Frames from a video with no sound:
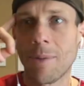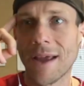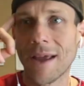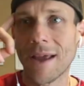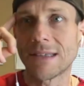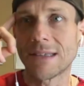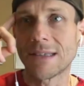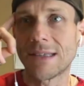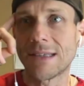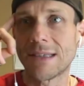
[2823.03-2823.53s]

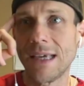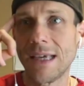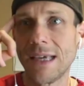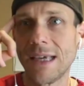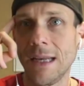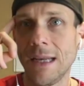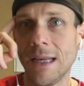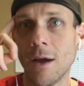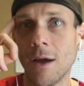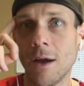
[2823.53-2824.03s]
plants a
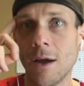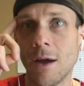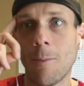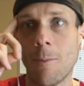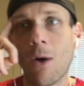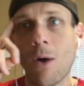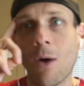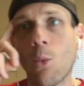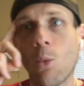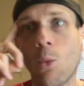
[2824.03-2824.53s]
seed
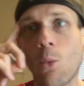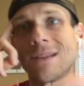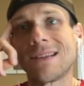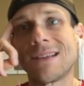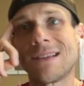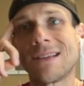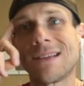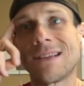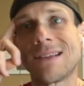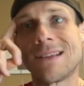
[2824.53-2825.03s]
about
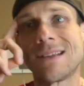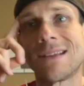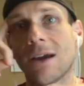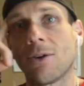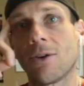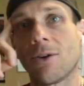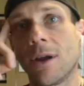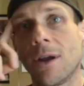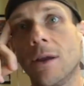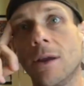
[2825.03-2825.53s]
what's
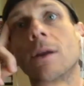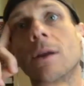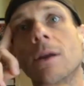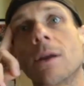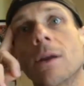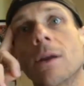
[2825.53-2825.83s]
necessary